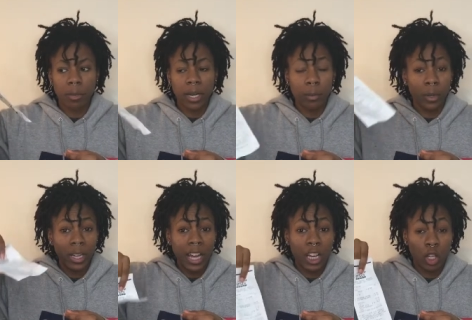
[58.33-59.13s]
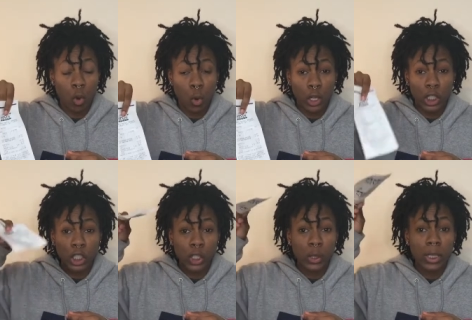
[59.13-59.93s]
but I went and got an
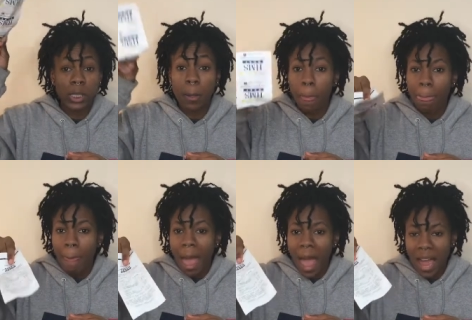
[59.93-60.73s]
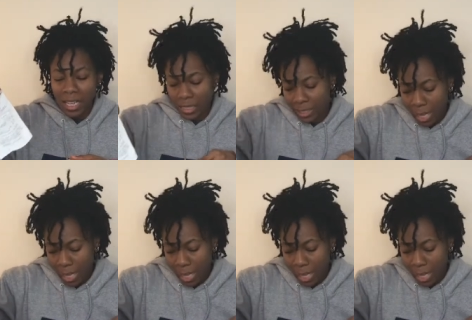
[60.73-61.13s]
orange juice and a